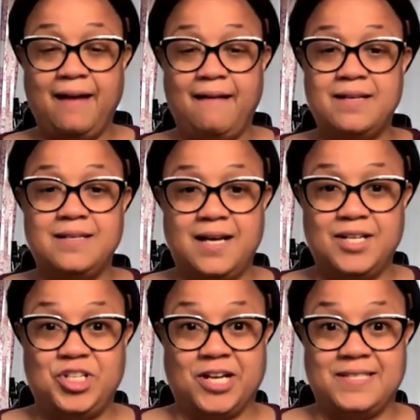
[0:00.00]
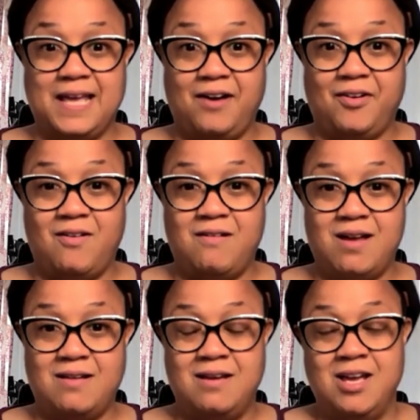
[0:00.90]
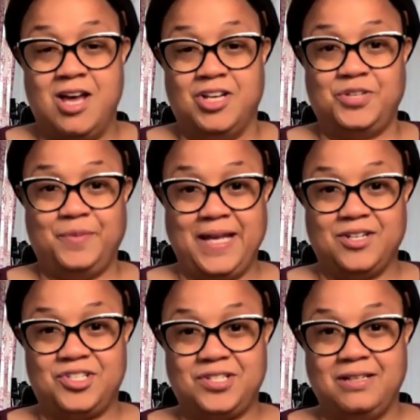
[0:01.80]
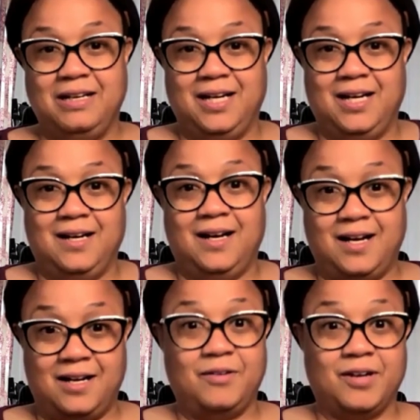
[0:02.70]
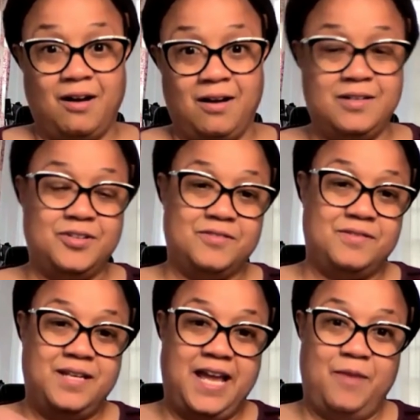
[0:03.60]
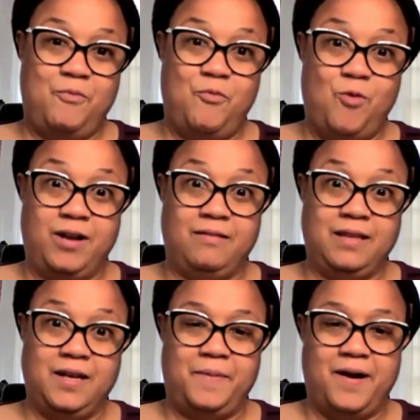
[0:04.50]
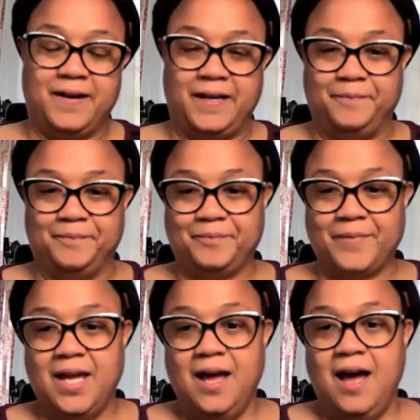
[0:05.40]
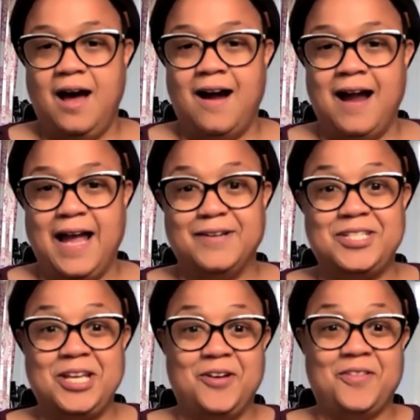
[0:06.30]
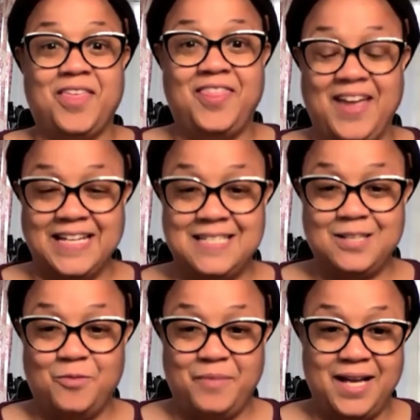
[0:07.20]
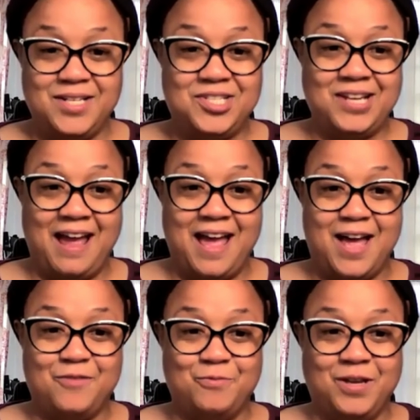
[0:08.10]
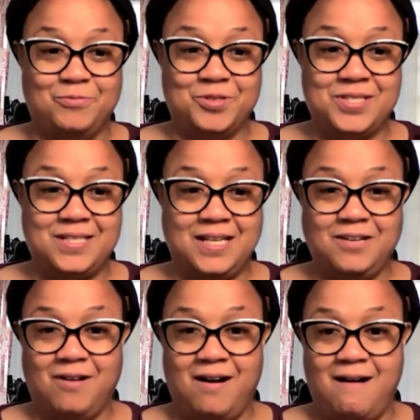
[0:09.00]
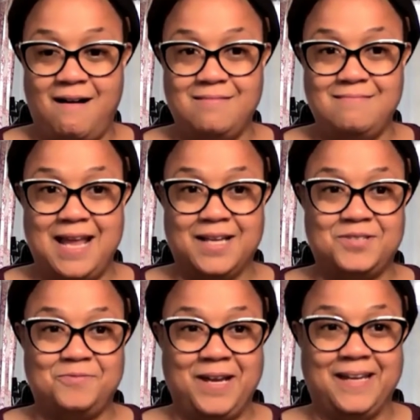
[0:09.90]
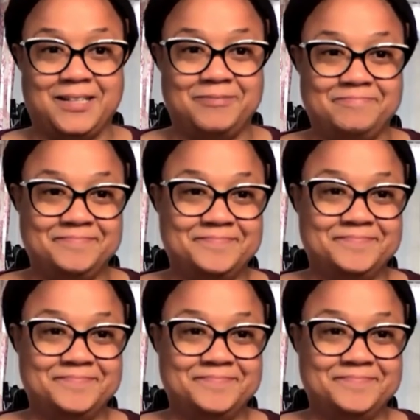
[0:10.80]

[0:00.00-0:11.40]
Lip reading: And check us out on Twitch under the name Wanna Lead a Party. All right, so thanks so much, and we will see you all next week.